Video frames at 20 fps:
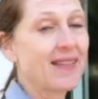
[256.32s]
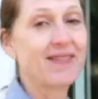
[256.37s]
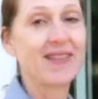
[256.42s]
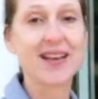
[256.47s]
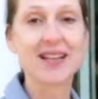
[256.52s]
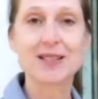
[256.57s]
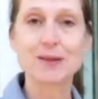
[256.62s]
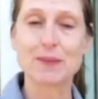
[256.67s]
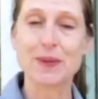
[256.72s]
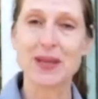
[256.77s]

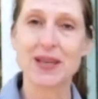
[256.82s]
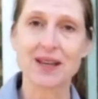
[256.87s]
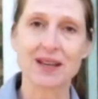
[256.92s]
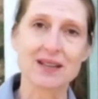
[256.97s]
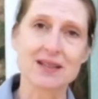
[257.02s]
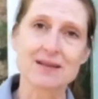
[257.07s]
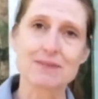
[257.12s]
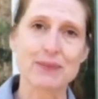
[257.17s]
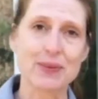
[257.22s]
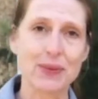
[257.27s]
that's
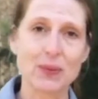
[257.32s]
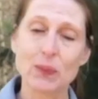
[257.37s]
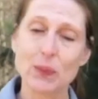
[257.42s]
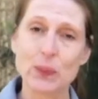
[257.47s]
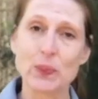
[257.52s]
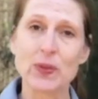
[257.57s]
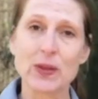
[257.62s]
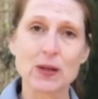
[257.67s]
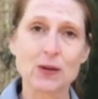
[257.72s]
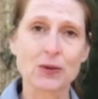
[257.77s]
because
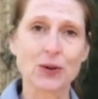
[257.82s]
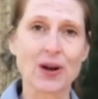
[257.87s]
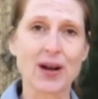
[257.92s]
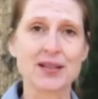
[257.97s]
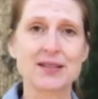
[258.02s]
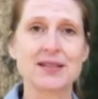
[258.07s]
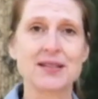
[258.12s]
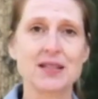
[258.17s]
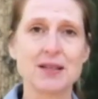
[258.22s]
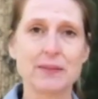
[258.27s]

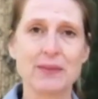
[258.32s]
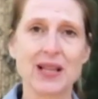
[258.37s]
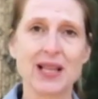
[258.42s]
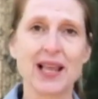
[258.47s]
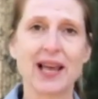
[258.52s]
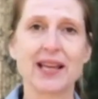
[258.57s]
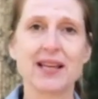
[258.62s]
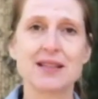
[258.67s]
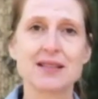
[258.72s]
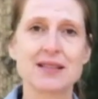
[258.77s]
crossing the
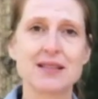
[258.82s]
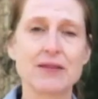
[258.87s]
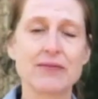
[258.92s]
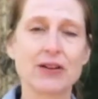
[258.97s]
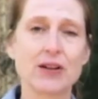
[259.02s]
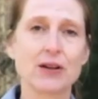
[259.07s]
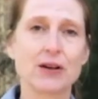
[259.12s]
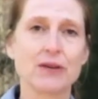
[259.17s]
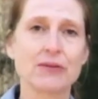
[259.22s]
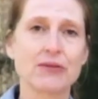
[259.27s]
midline is
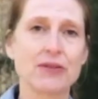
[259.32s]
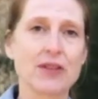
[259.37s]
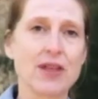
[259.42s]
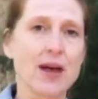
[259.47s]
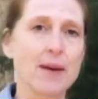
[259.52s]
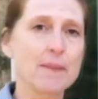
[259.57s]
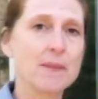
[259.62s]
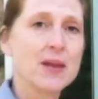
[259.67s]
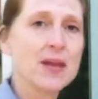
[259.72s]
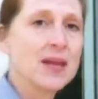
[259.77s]
difficult for
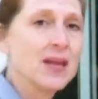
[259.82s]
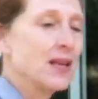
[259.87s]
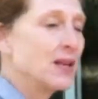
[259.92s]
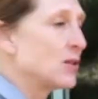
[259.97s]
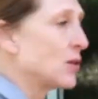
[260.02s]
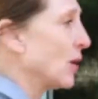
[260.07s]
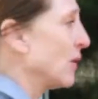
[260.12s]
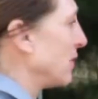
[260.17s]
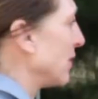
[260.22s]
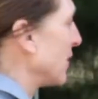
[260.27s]
them. So if you